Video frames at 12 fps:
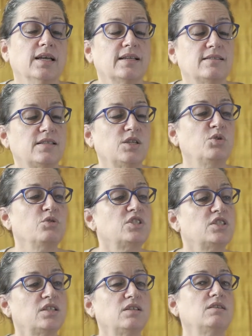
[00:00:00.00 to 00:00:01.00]
and see who
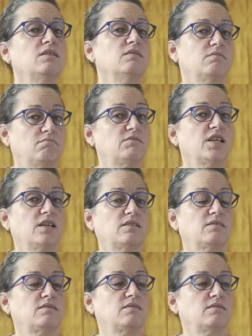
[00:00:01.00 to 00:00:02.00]
she
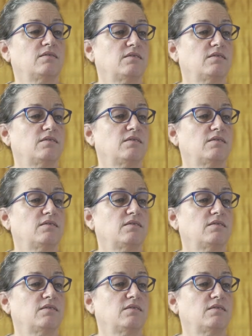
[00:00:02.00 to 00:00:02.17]
thinks